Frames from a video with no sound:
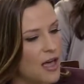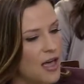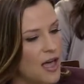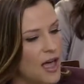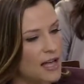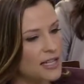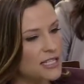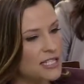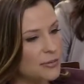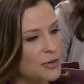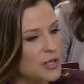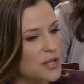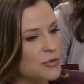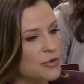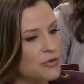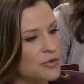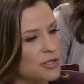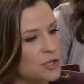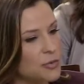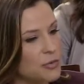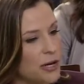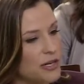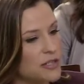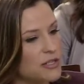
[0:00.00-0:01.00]
And some of them have
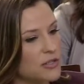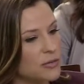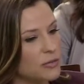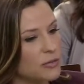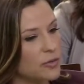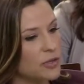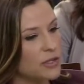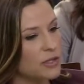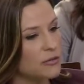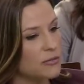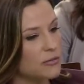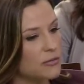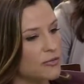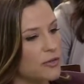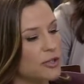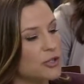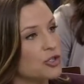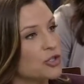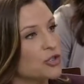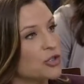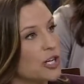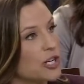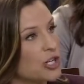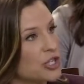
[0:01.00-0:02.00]
expressed some real
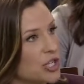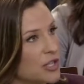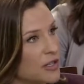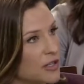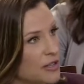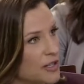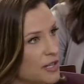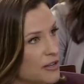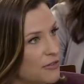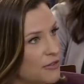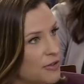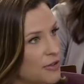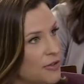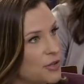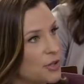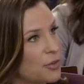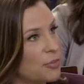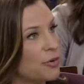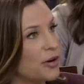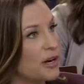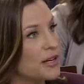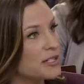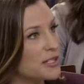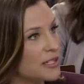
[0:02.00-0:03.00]
frustration that they feel that the
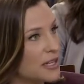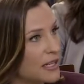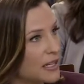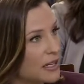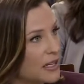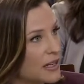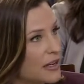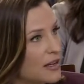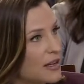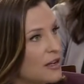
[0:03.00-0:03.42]
president